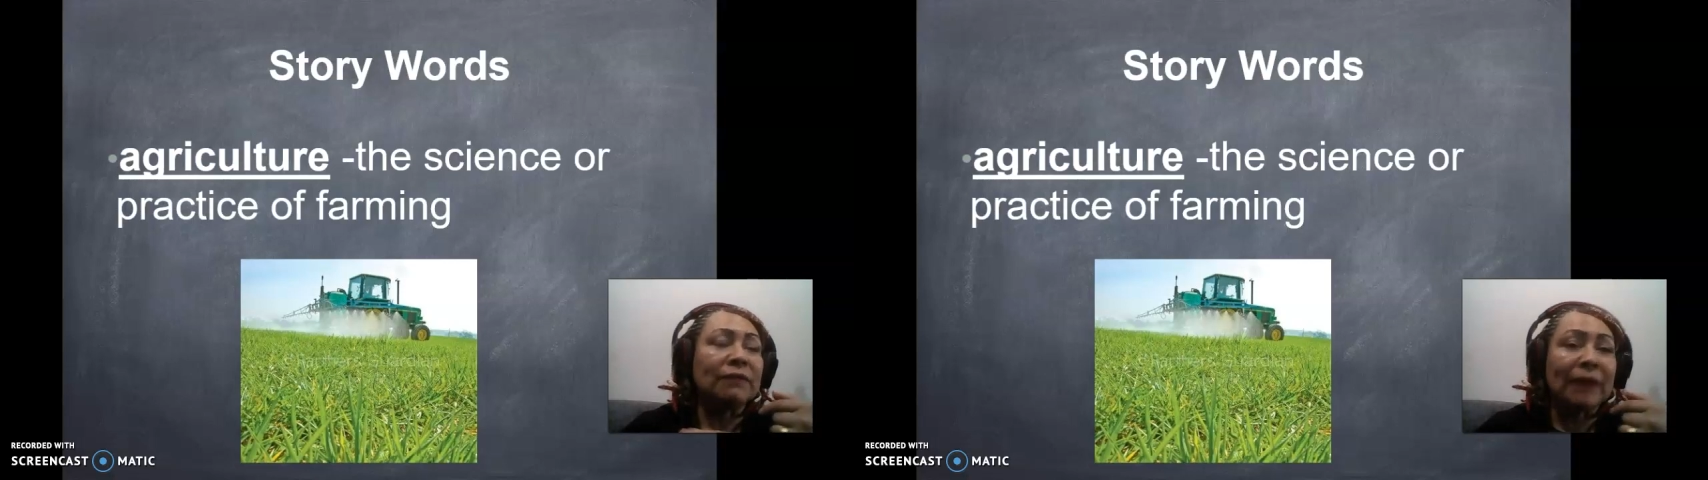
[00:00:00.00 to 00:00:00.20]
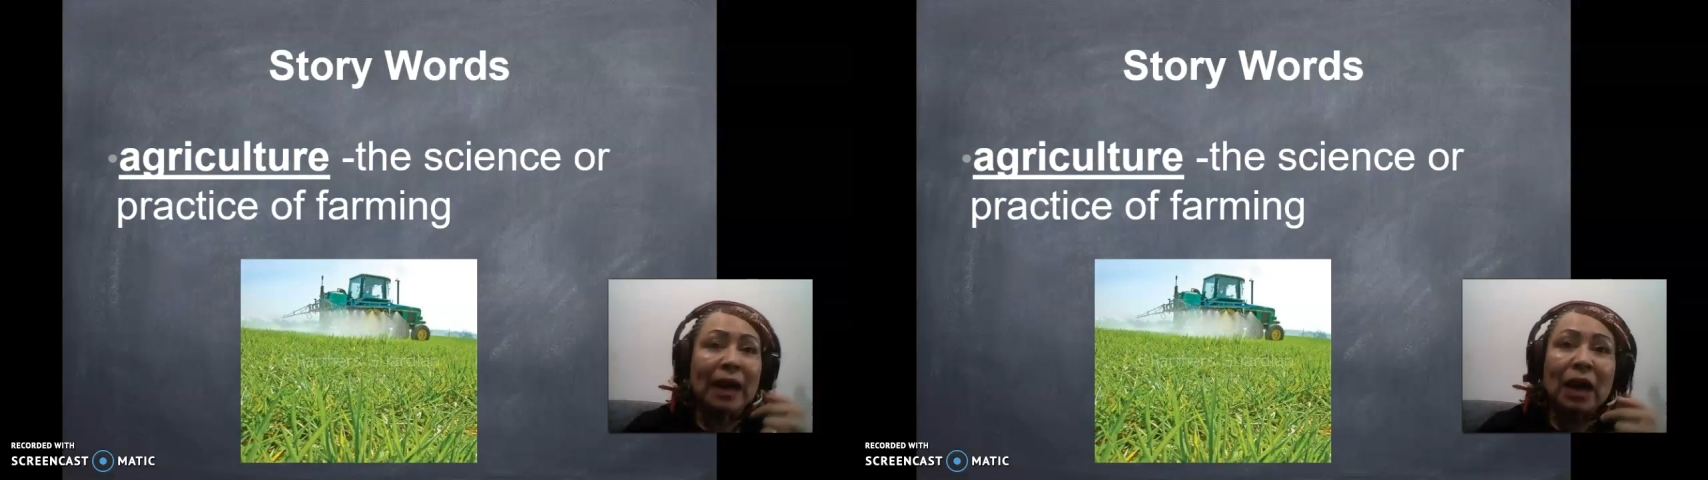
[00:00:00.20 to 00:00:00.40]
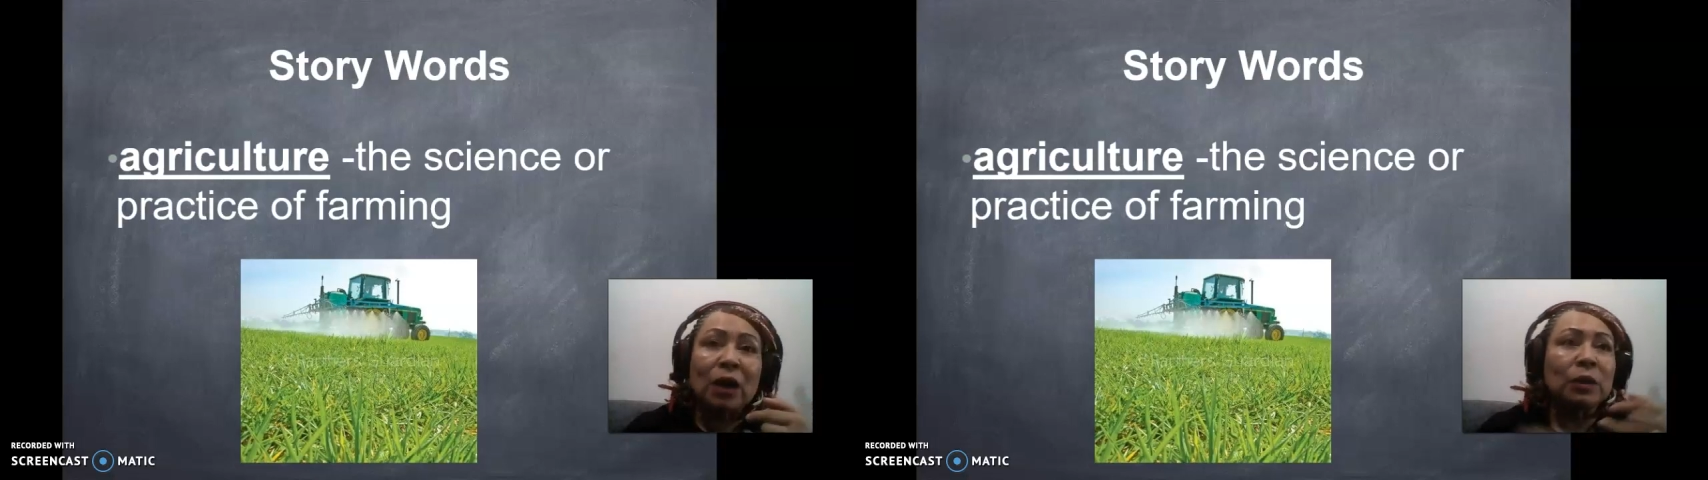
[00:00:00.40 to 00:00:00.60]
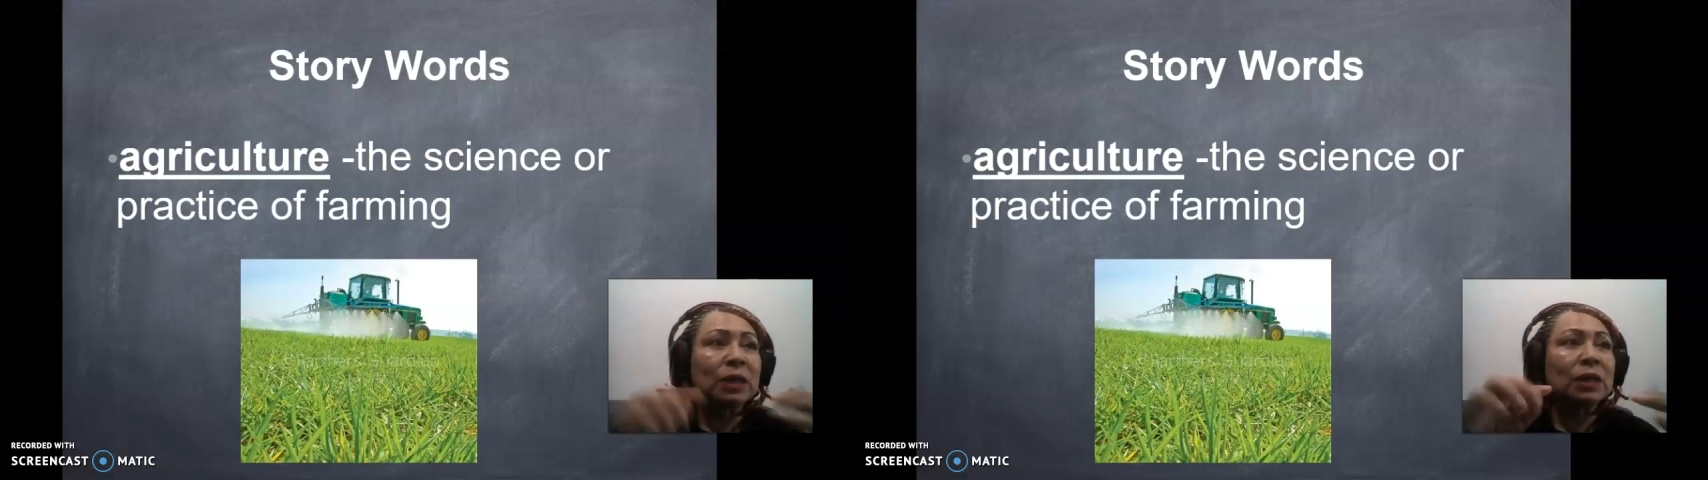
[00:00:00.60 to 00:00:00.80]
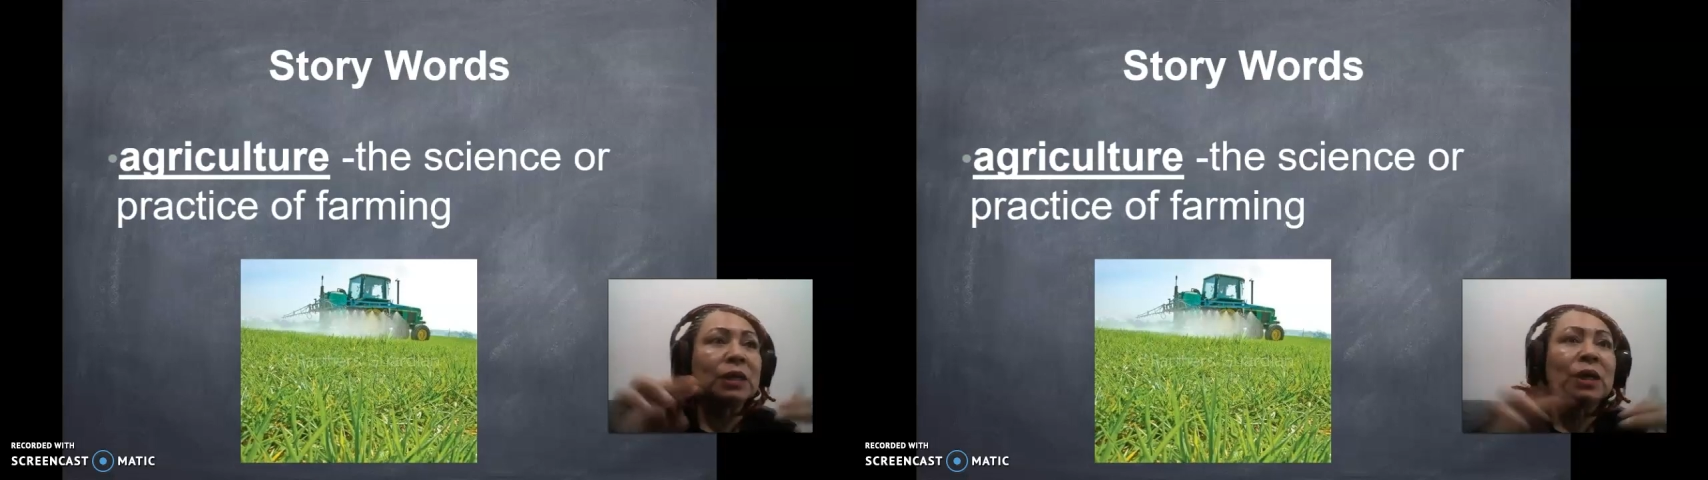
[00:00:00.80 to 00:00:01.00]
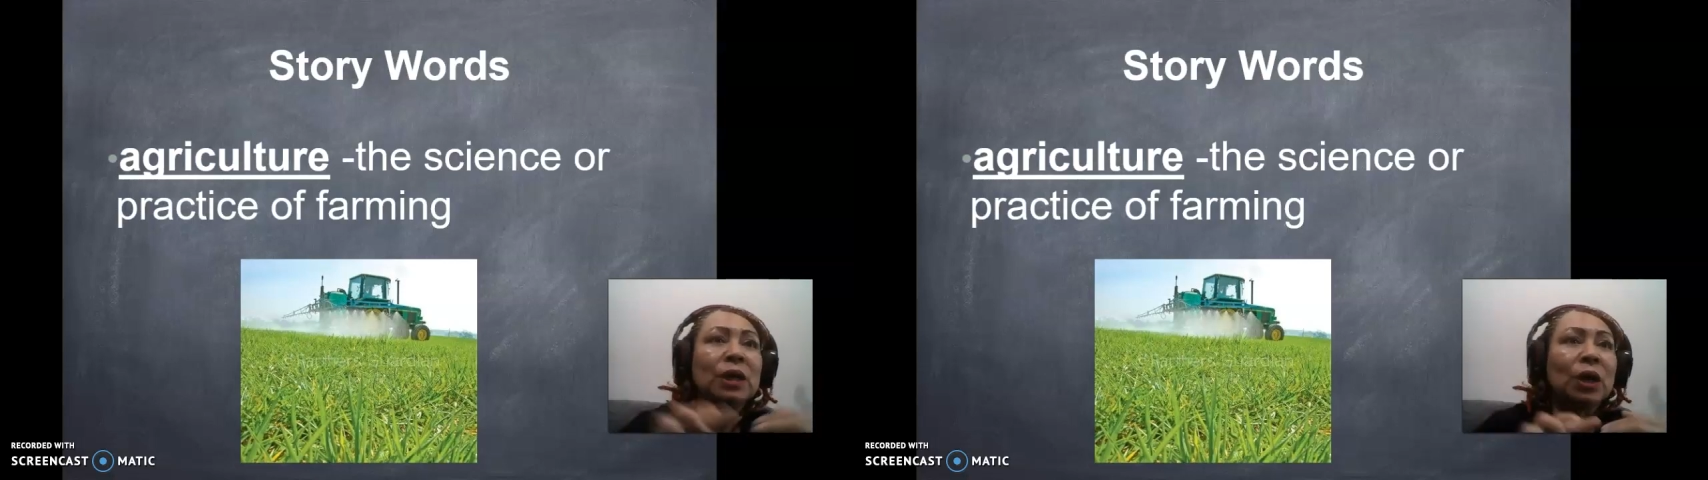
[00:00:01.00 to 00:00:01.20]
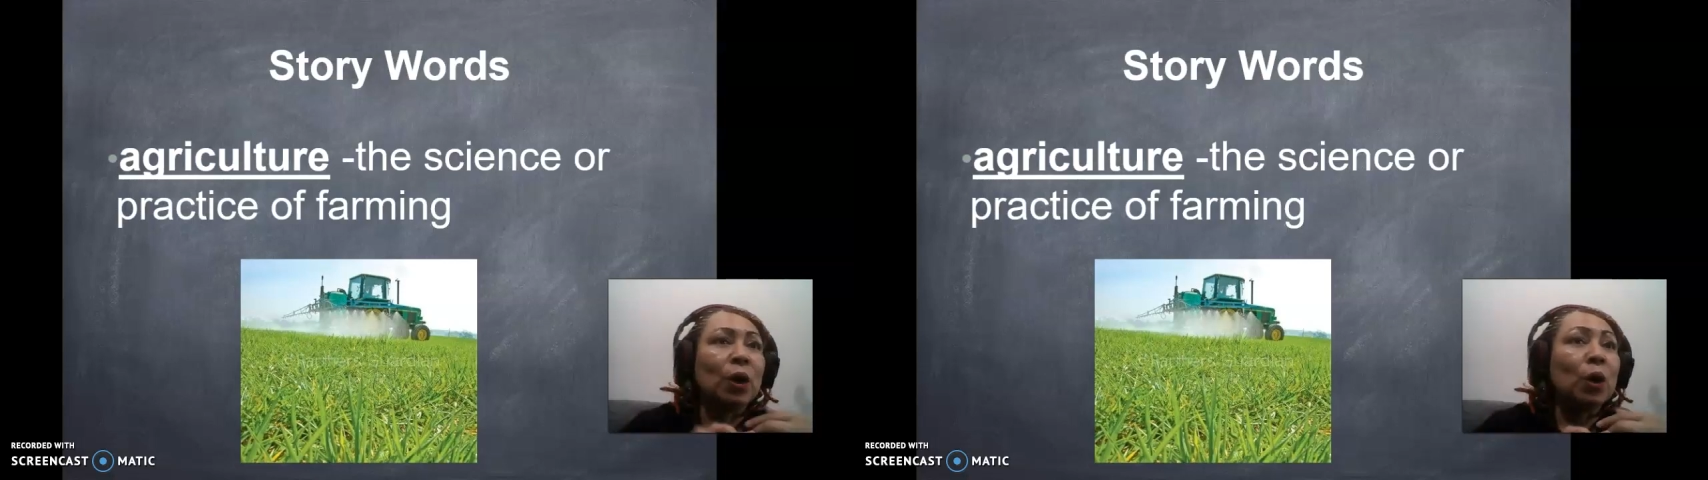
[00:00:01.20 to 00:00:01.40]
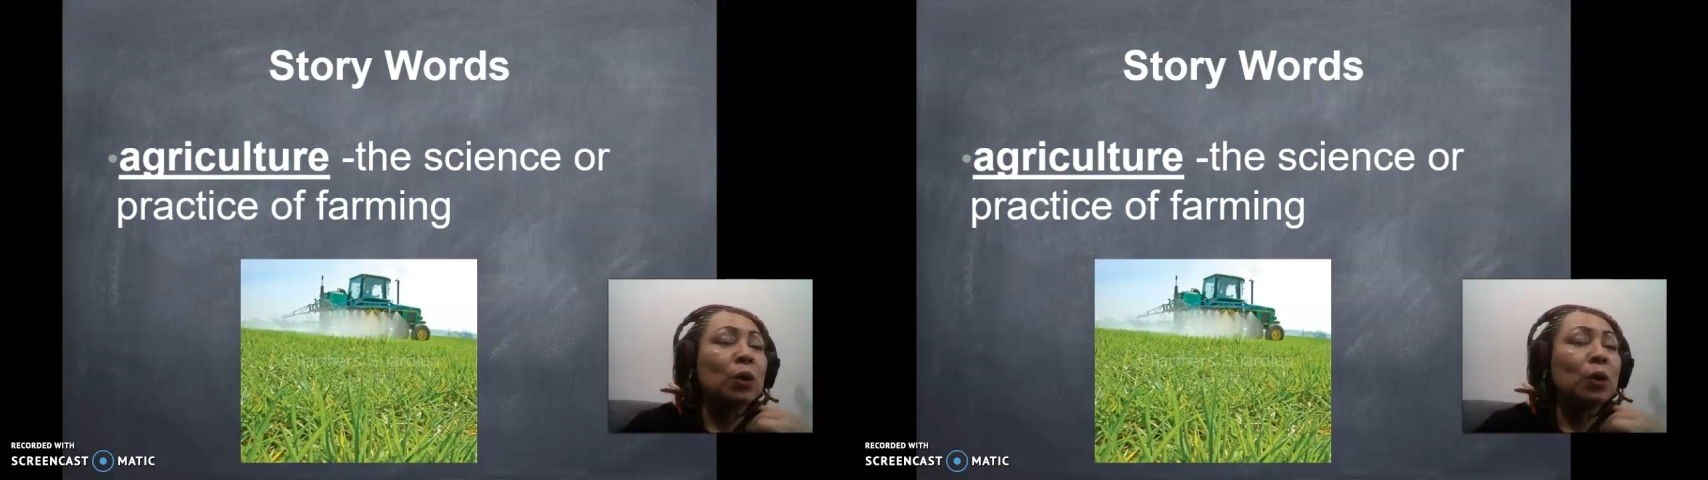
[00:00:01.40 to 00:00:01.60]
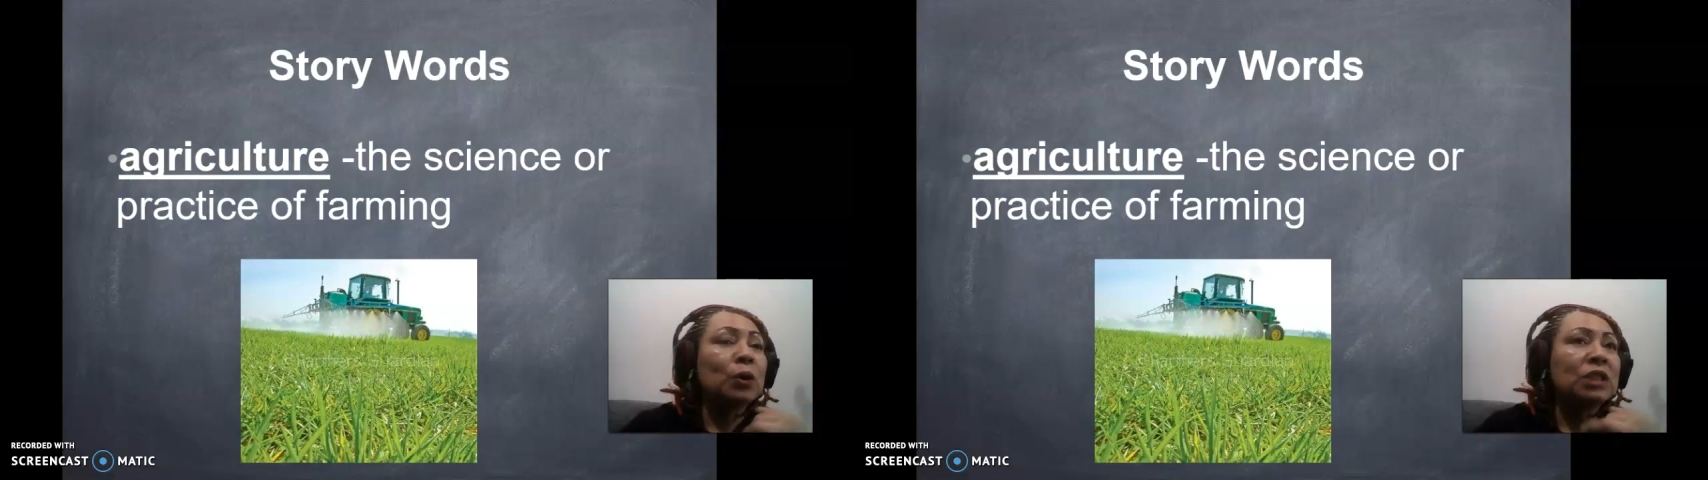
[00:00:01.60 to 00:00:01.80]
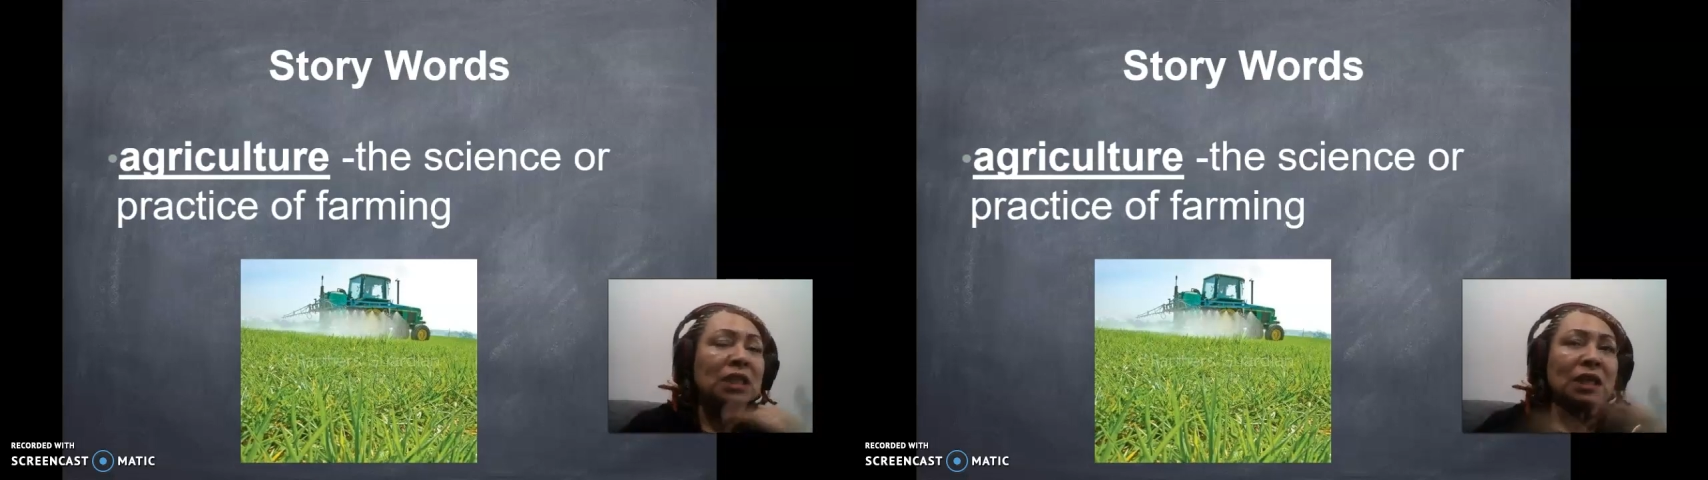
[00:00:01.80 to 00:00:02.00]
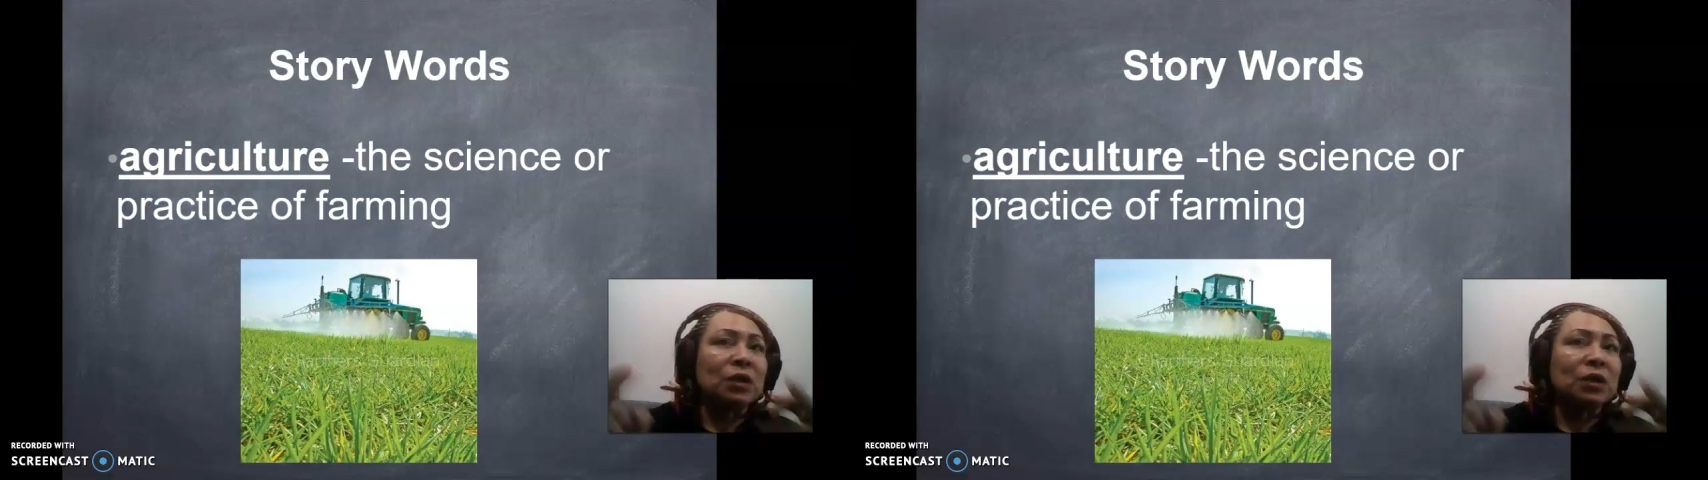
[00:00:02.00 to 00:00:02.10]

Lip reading: flour, oats,